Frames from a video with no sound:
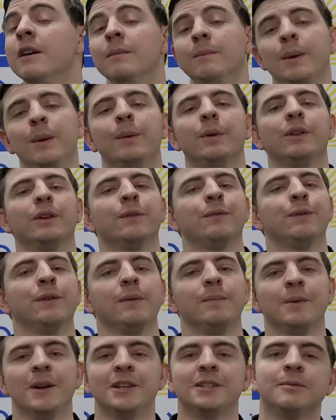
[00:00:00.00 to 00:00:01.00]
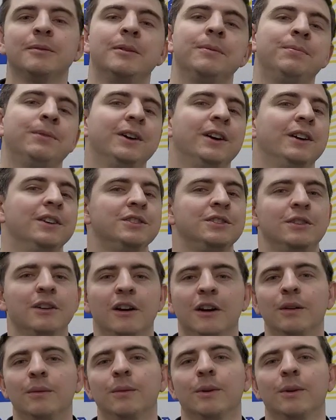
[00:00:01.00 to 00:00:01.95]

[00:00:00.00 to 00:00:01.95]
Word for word: Maybe you're looking for baseball players, yard